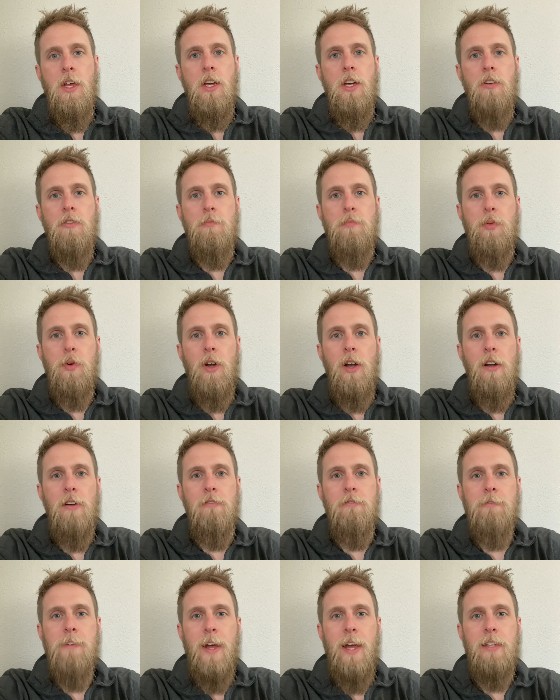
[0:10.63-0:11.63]
of prayer
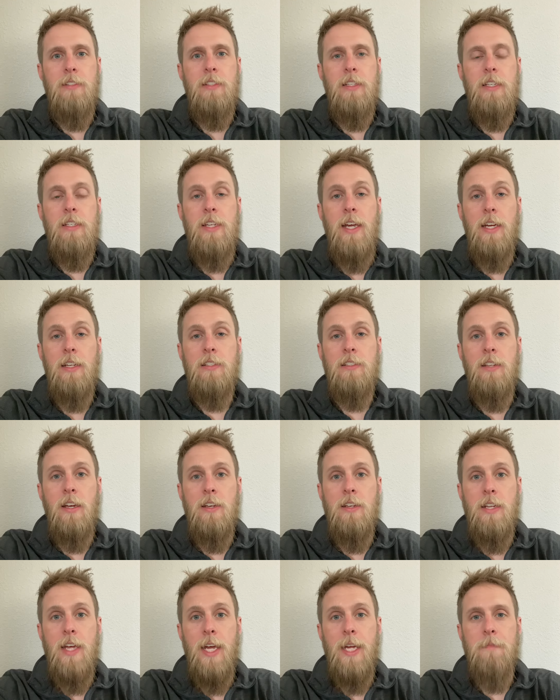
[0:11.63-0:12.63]
and fasting. Next
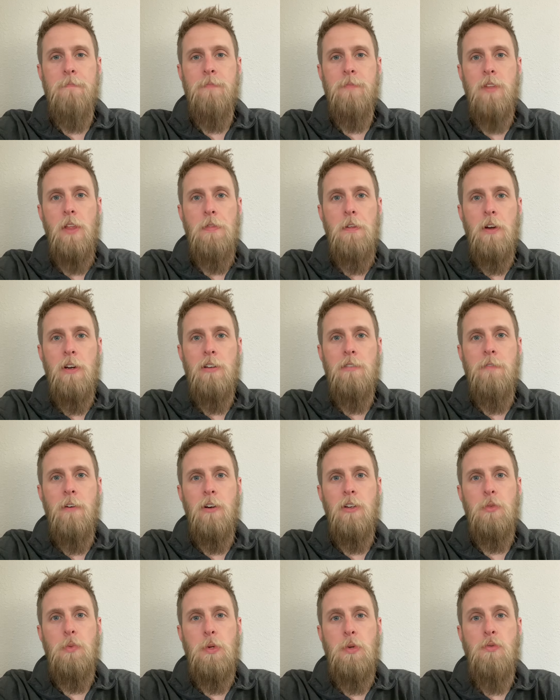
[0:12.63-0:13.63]
Sunday, the
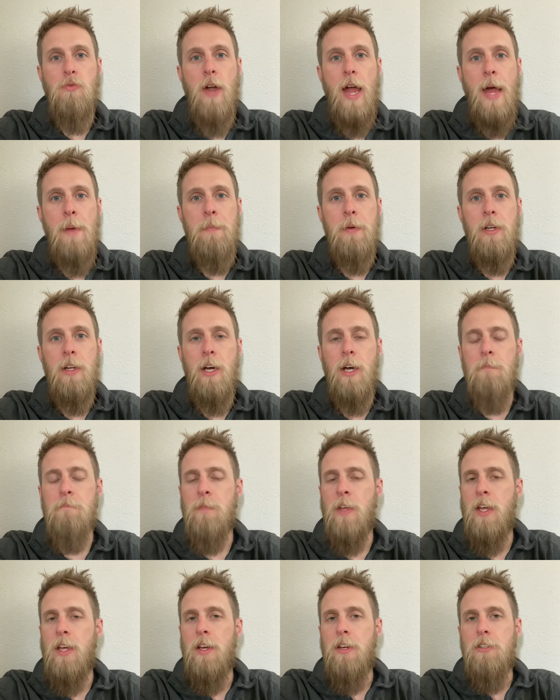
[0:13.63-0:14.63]
31st, we wrap it up.